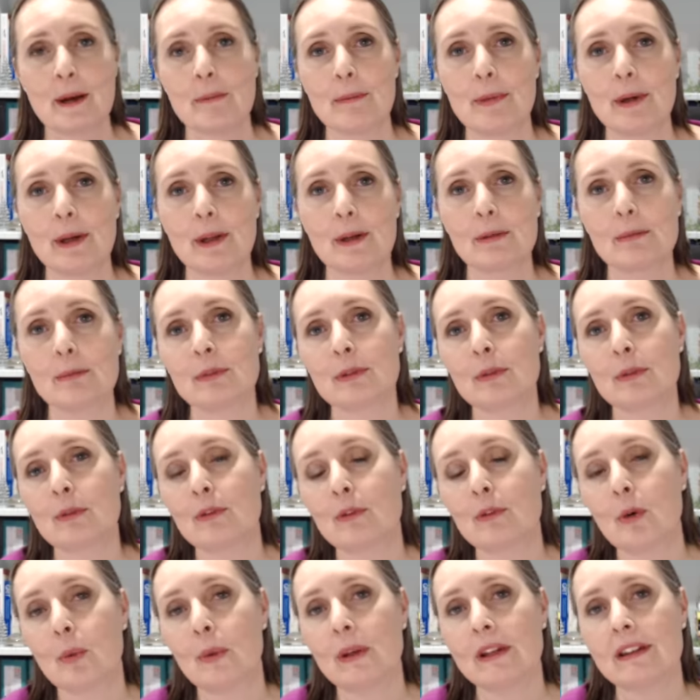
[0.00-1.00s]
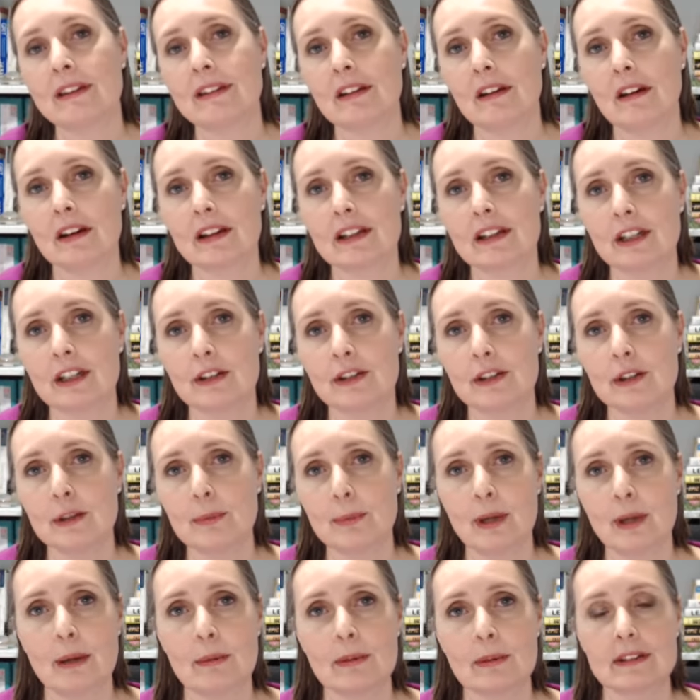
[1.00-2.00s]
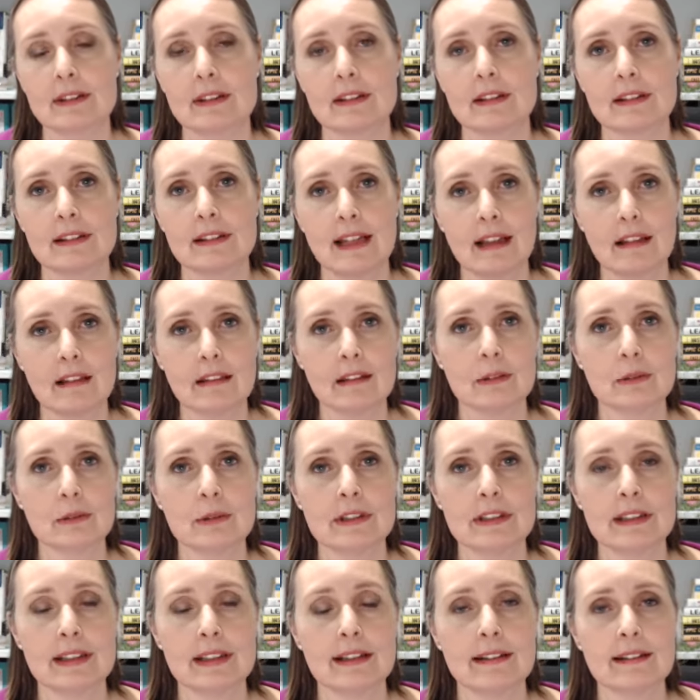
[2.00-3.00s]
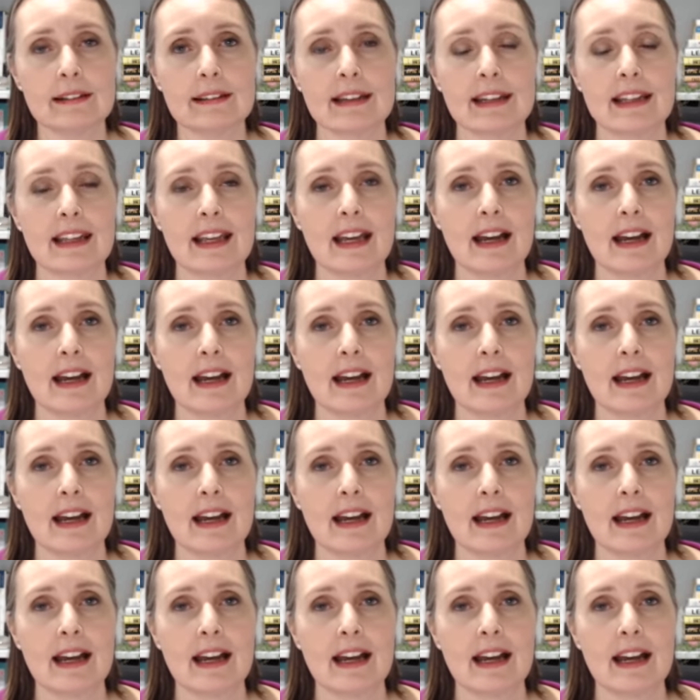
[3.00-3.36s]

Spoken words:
But before we start, could you perhaps tell the audience